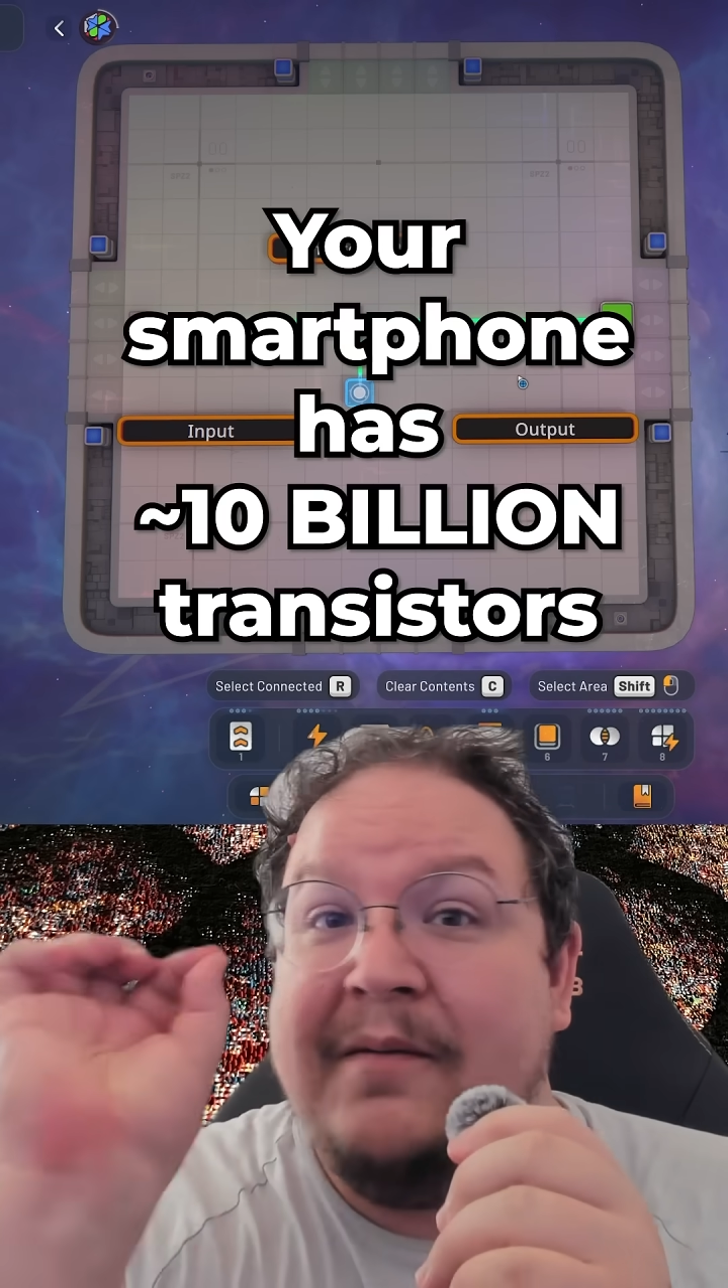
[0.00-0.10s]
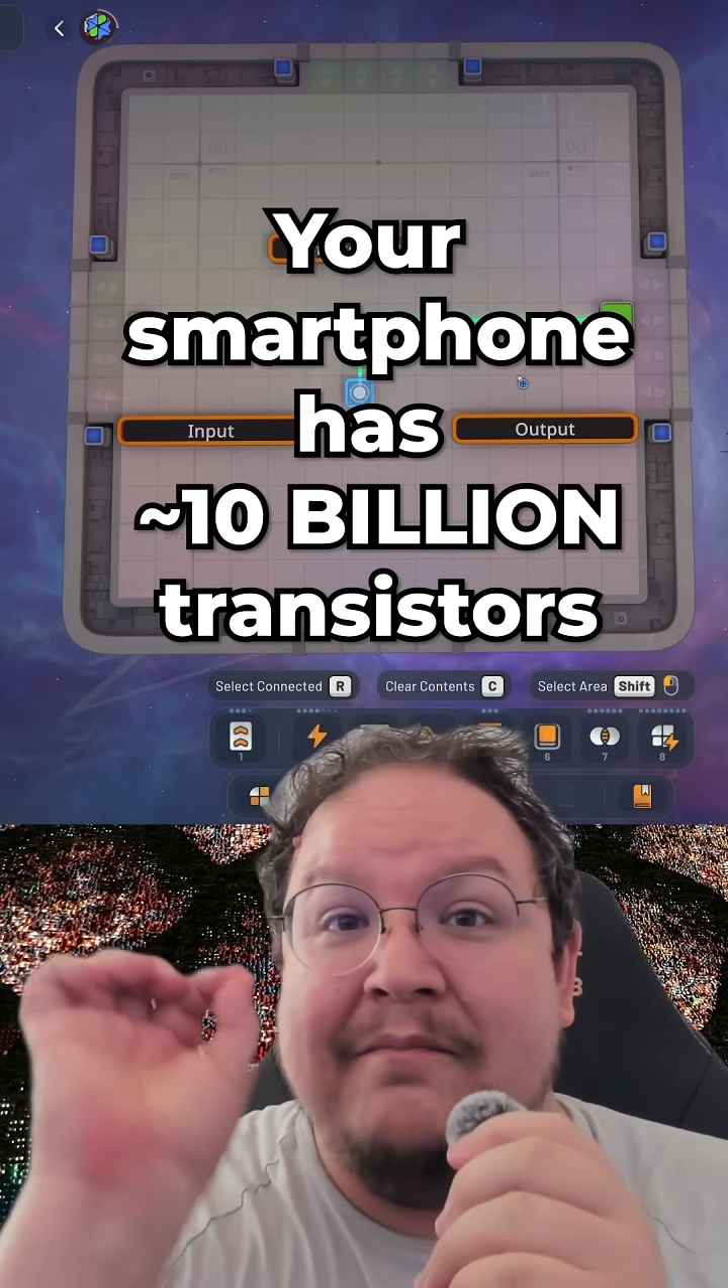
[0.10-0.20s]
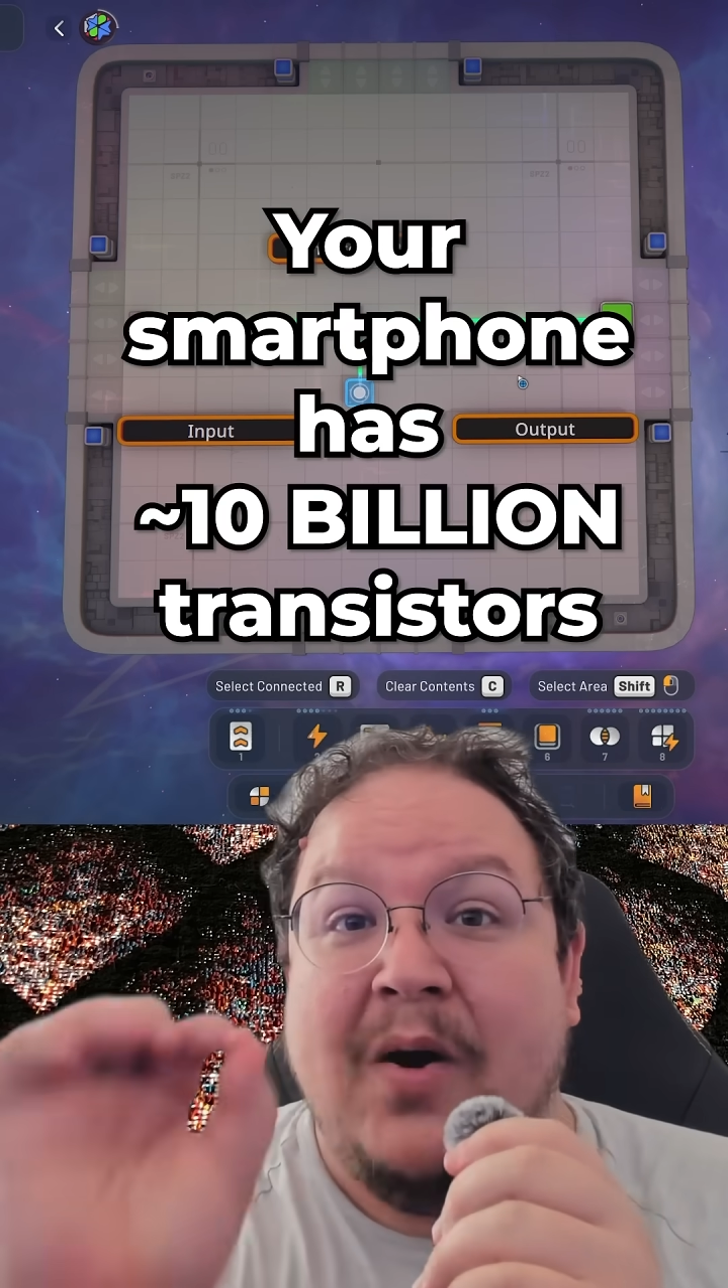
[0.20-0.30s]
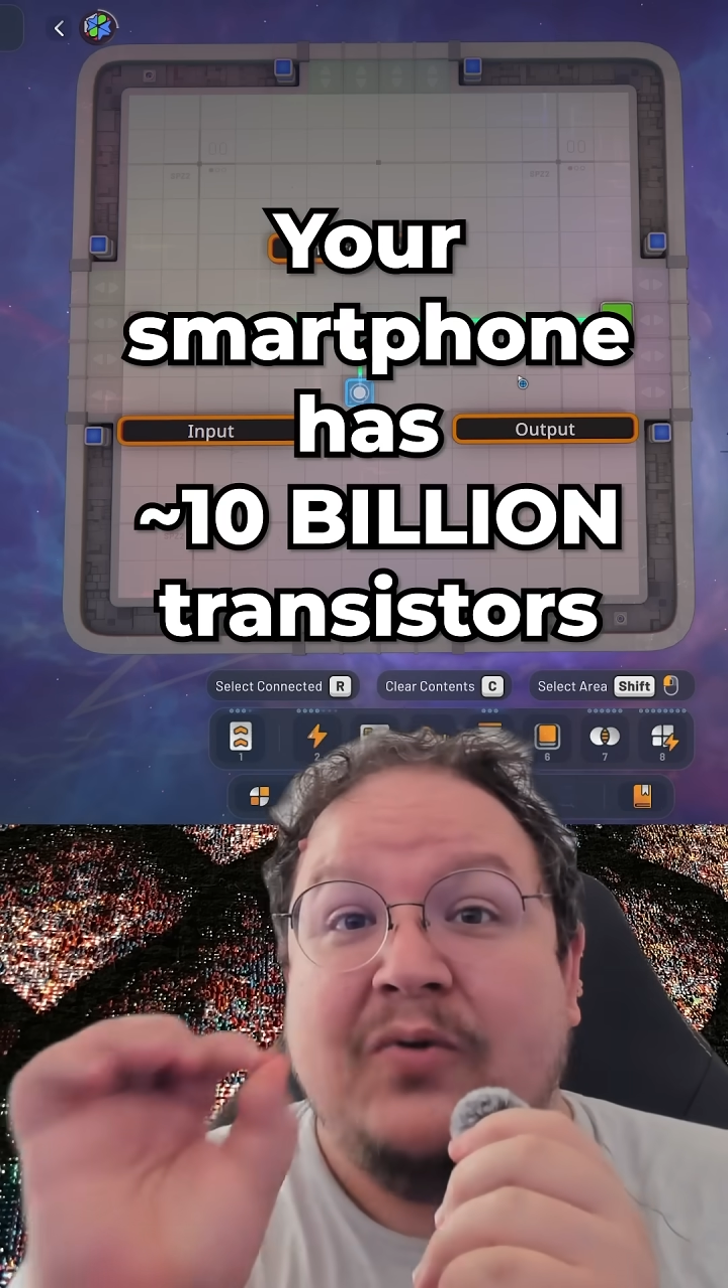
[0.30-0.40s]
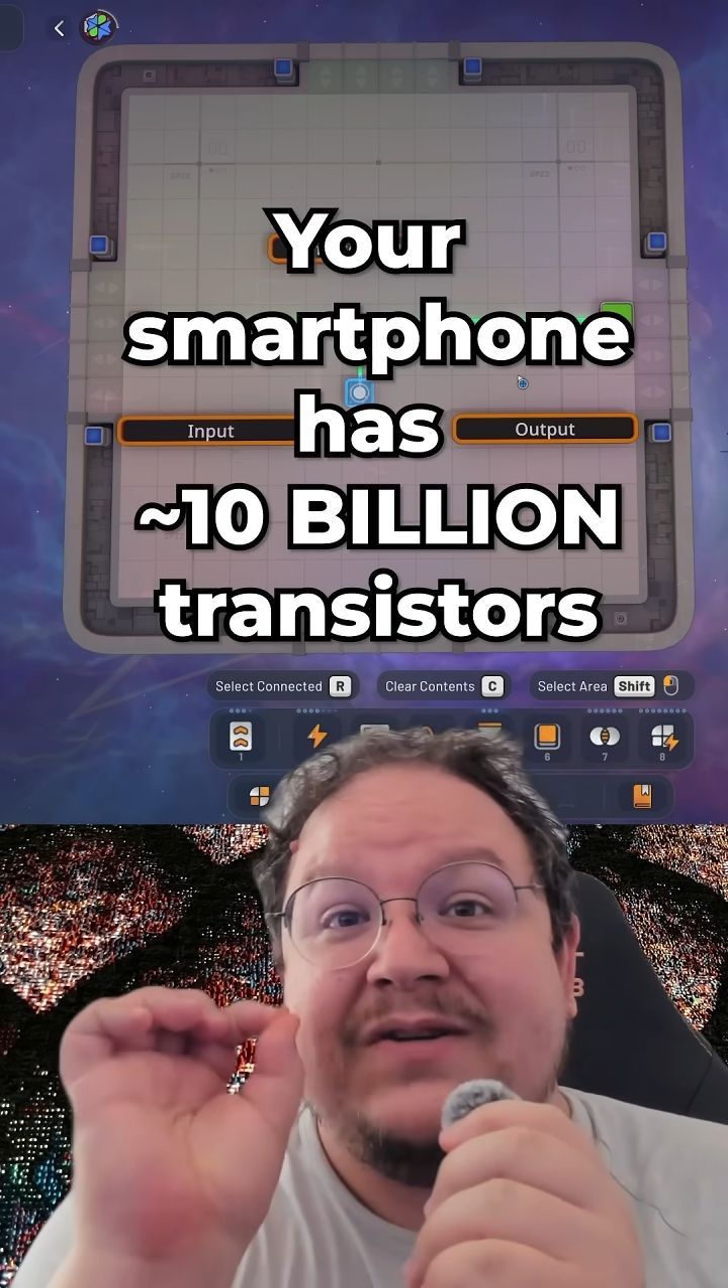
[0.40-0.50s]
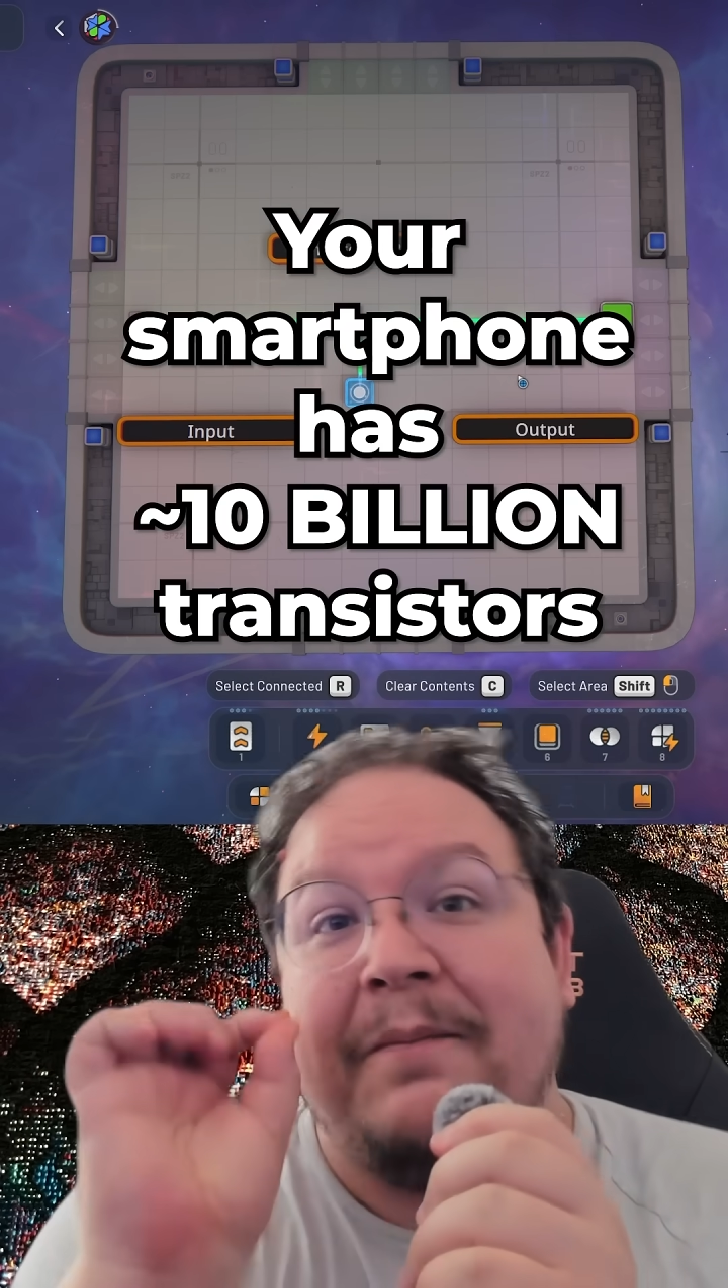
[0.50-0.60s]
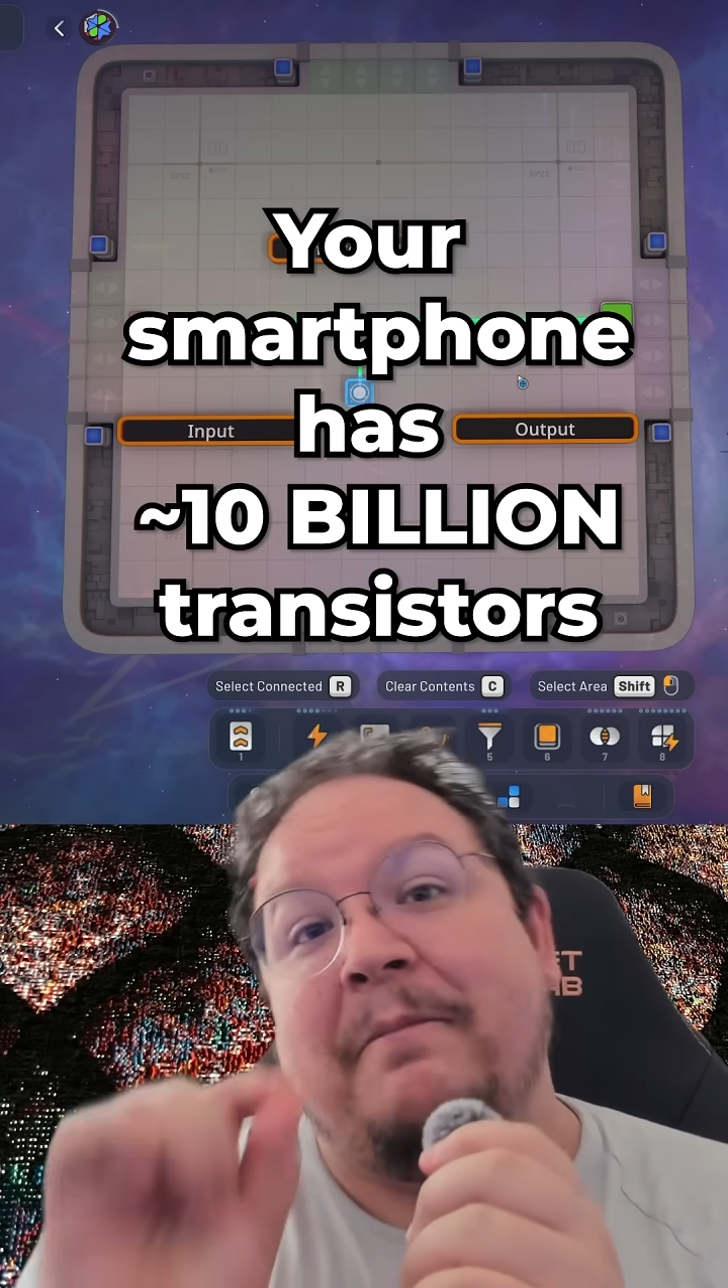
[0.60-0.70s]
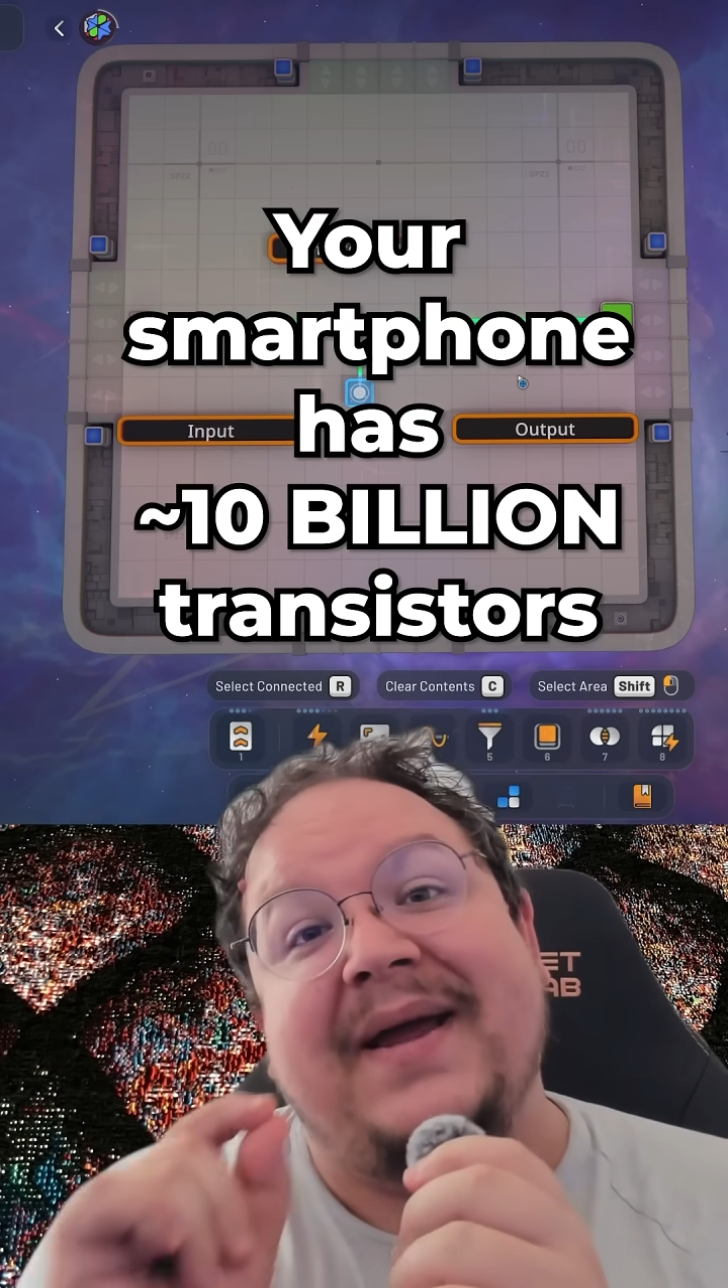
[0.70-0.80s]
most